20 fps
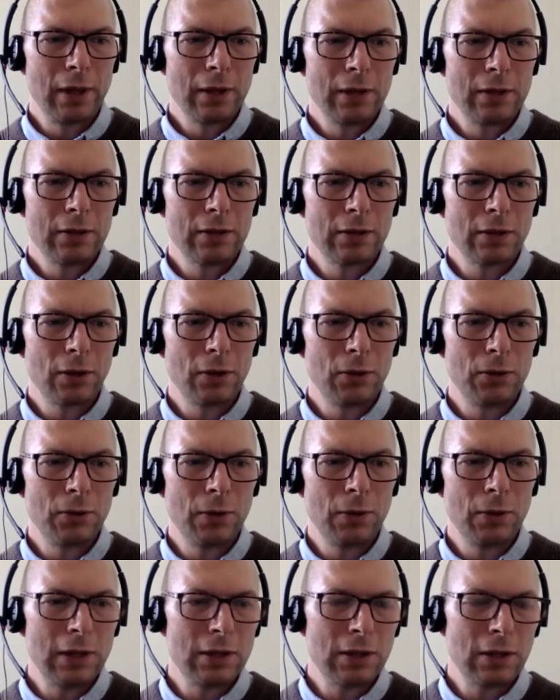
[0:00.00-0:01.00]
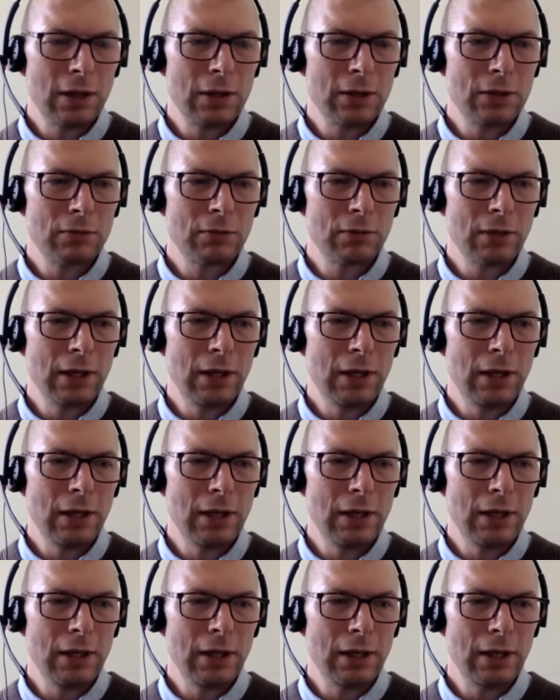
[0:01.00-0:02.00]
So it's
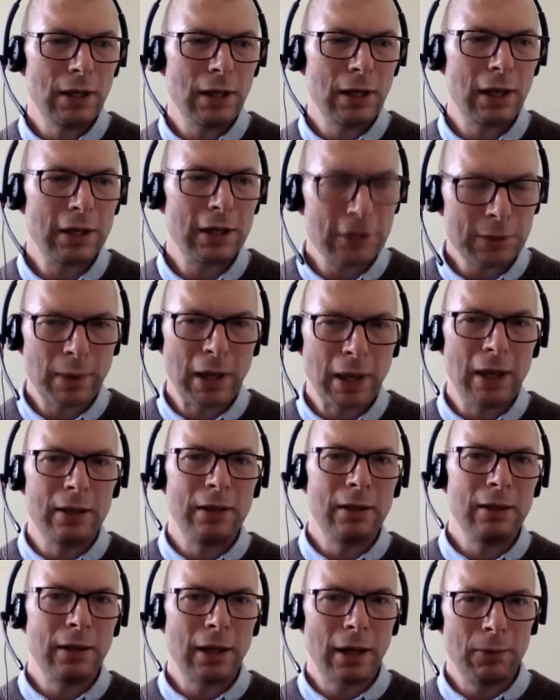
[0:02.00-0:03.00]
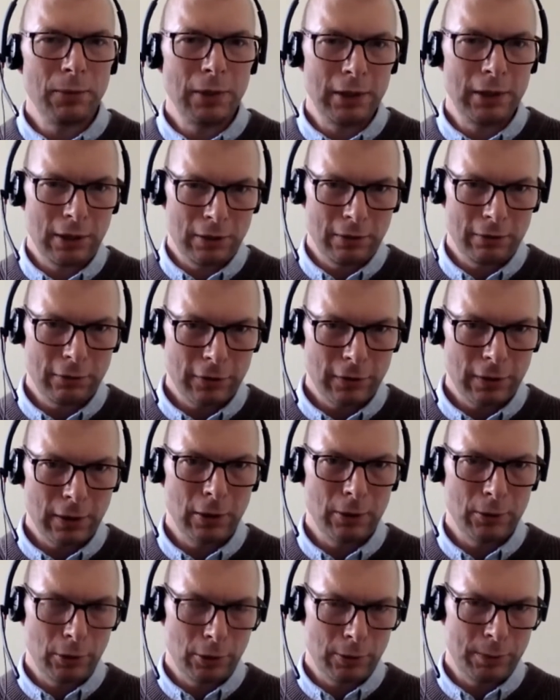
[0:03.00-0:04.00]
really expanding that window
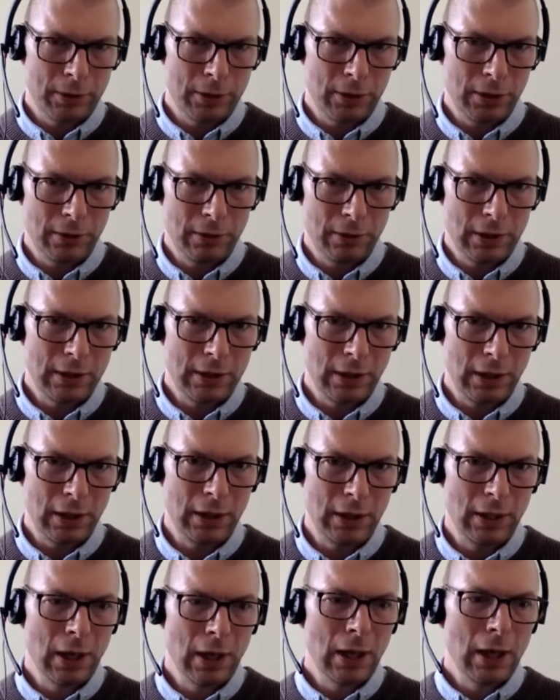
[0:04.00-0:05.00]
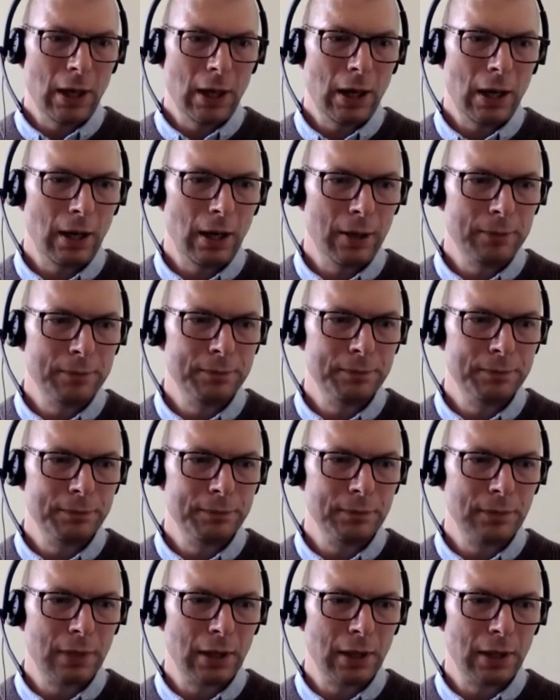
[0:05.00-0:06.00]
of opportunity. And
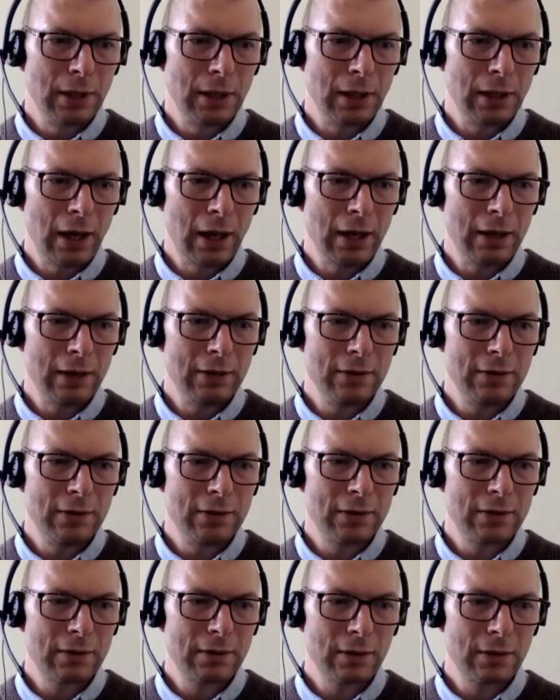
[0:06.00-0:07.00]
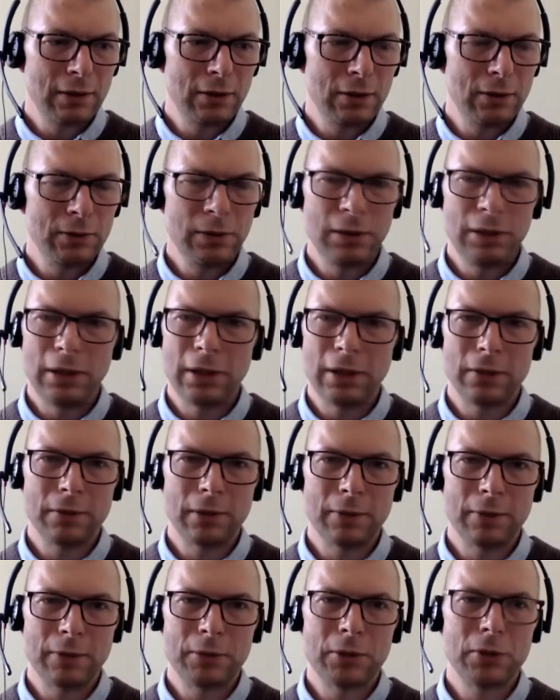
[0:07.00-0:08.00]

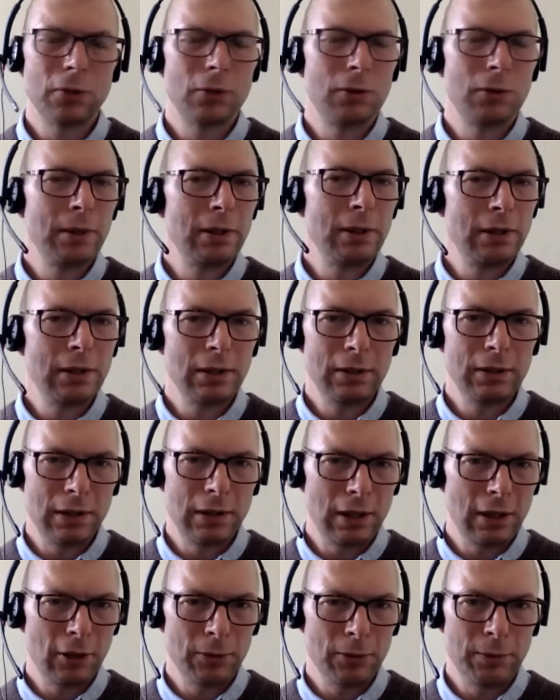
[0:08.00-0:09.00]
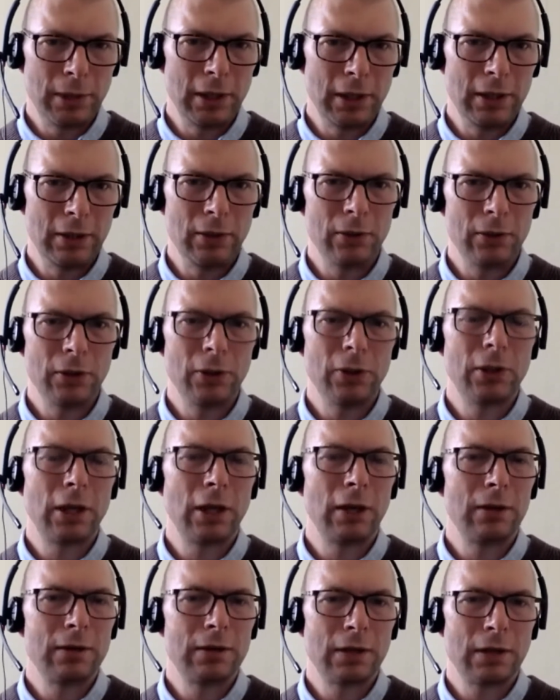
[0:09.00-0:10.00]
I'm sure with DLB, you're
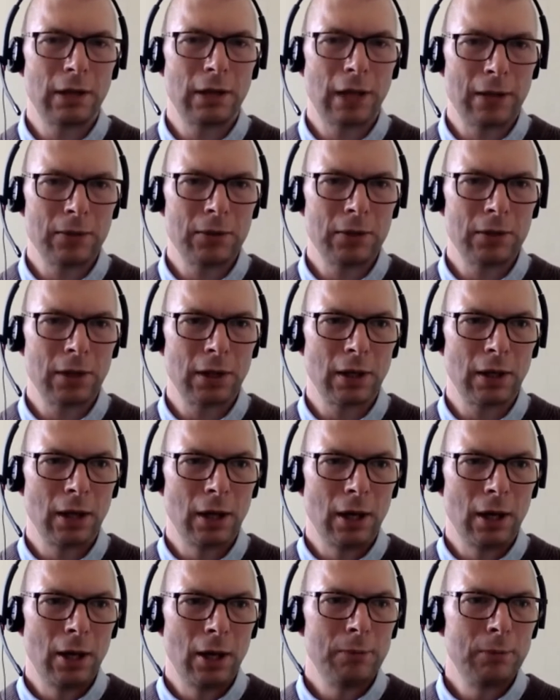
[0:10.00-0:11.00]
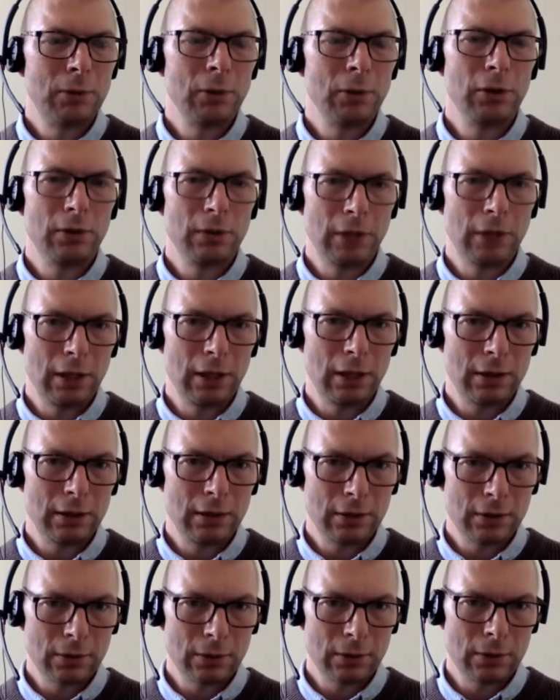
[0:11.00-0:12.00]
going to capture more unique
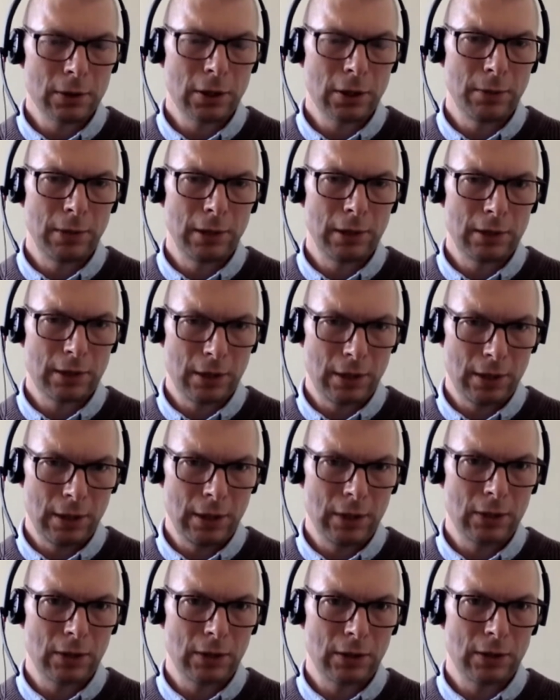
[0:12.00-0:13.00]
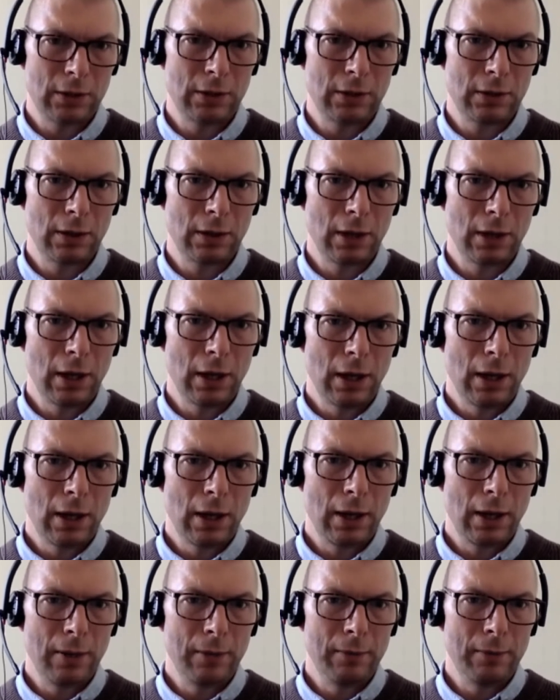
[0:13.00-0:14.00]
dysautonomic signatures.
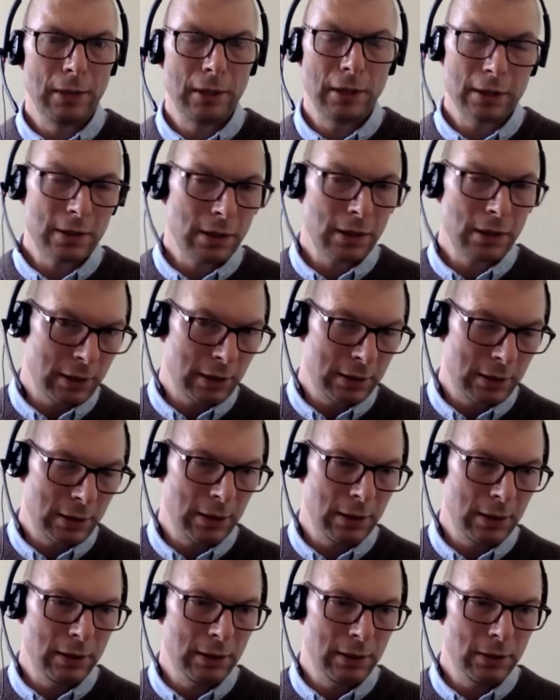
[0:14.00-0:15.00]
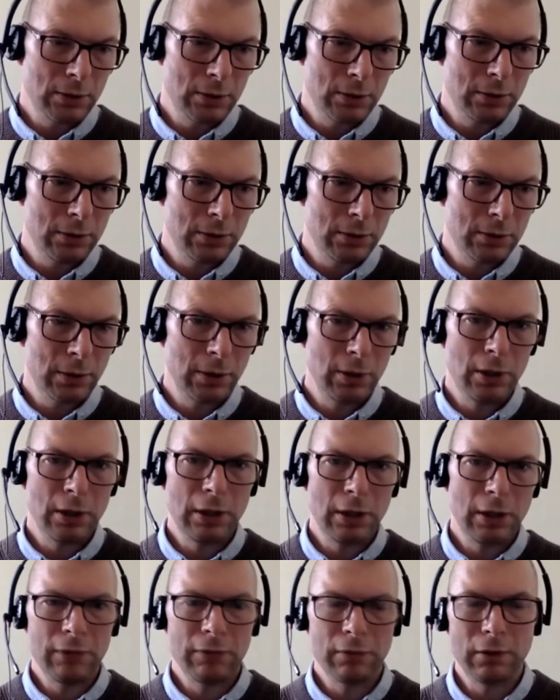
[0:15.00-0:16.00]
And I said in the talk as well, you
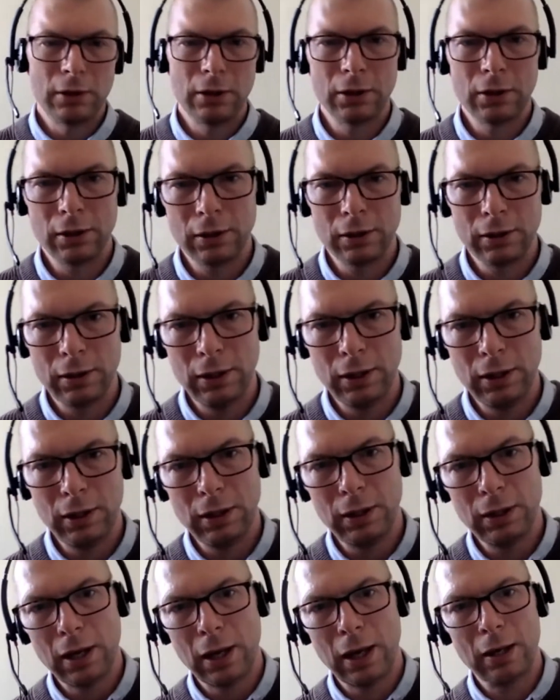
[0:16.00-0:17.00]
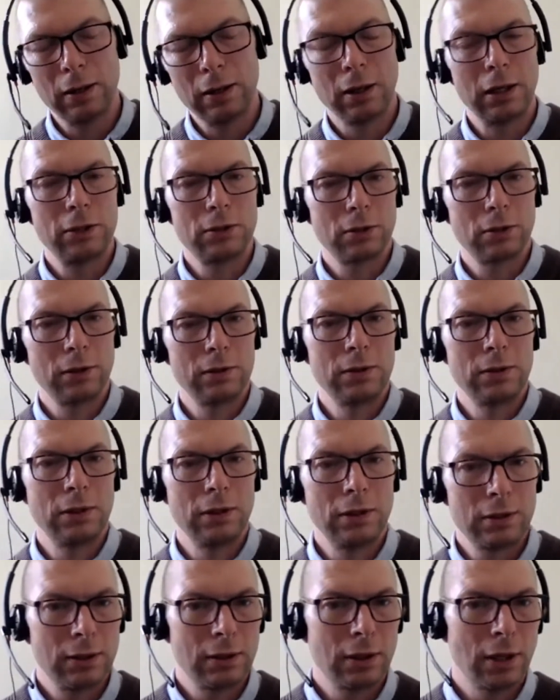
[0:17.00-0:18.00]
can even look at the
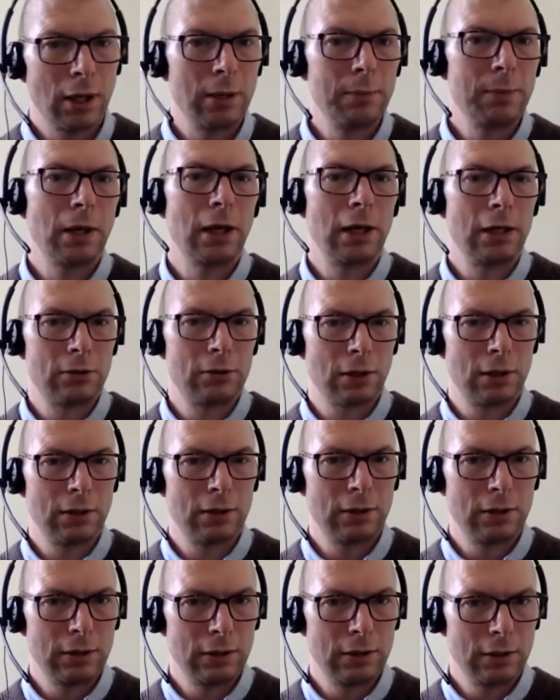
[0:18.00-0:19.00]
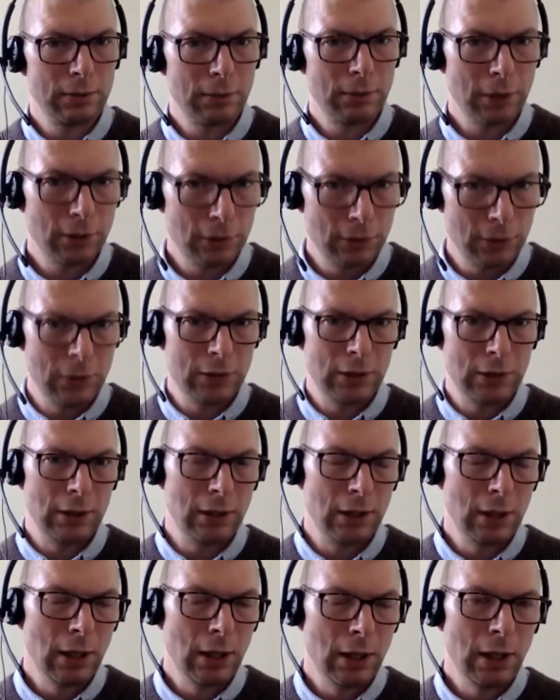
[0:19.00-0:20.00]
anhydrosis and the hyperhidrosis as well using
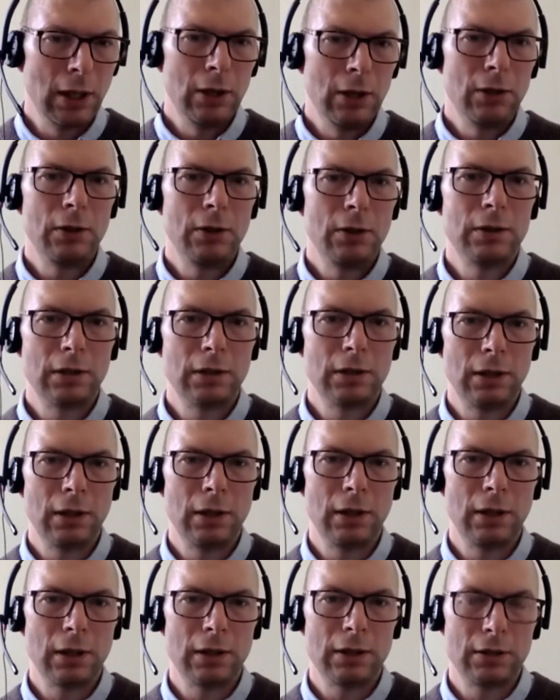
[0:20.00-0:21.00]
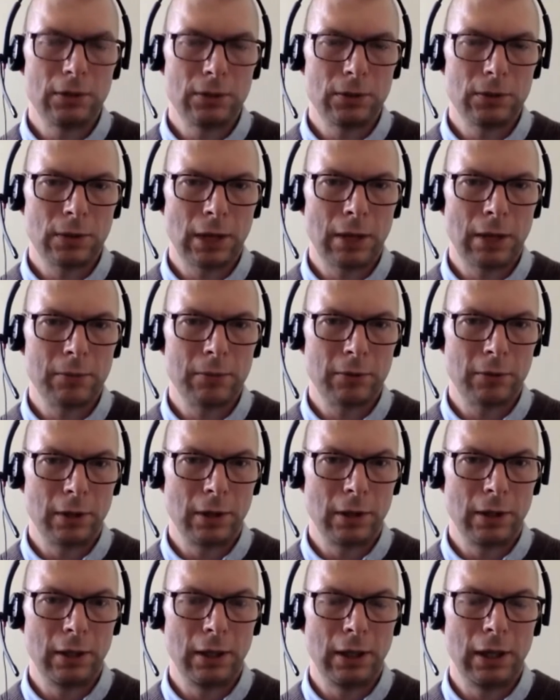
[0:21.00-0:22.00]
the digital camera
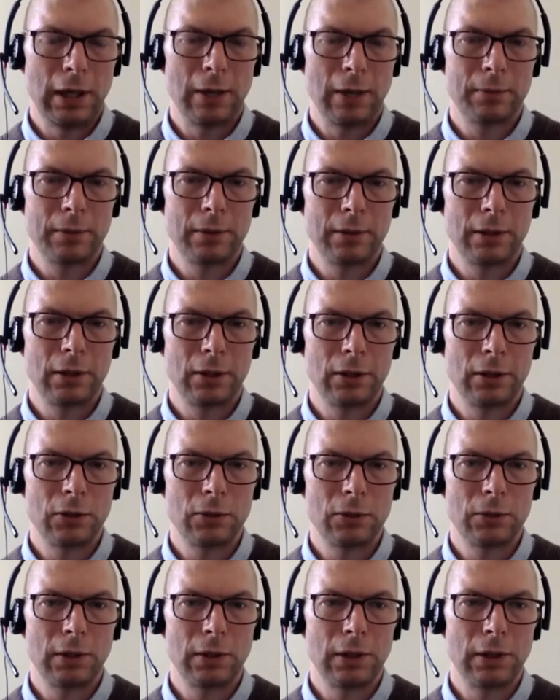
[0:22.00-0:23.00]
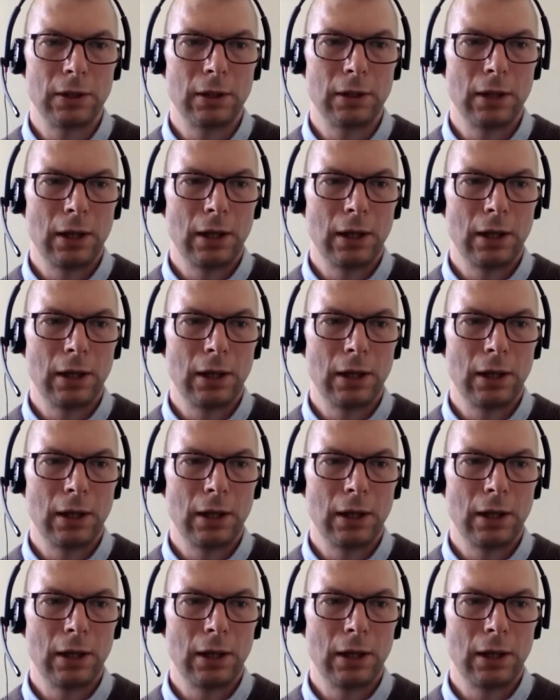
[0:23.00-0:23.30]
and the app that goes with it.